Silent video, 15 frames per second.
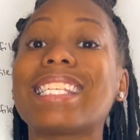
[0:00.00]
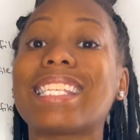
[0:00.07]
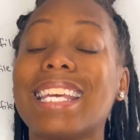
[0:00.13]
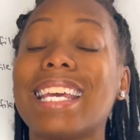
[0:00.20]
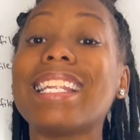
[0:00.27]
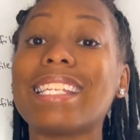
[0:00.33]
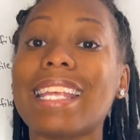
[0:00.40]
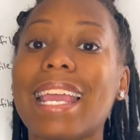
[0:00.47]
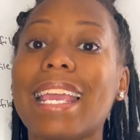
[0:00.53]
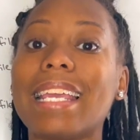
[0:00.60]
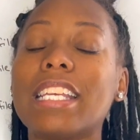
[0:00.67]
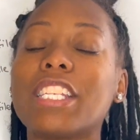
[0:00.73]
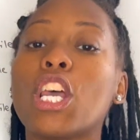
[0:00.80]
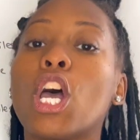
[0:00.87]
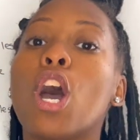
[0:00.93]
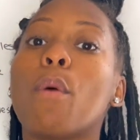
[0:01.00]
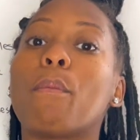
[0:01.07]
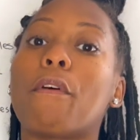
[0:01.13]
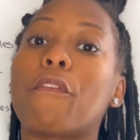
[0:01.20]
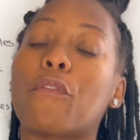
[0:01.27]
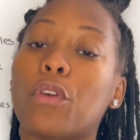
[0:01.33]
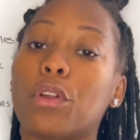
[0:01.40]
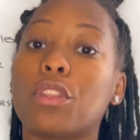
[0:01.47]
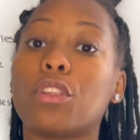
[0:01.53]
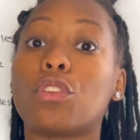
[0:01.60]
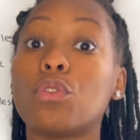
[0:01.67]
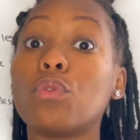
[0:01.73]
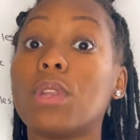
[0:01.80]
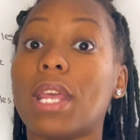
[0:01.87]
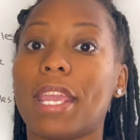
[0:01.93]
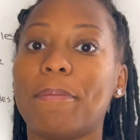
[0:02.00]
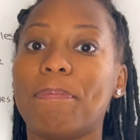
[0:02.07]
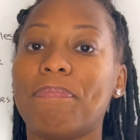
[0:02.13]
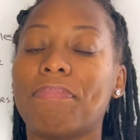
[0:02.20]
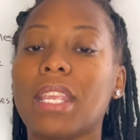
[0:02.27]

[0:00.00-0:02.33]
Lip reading: 10 days before the due date.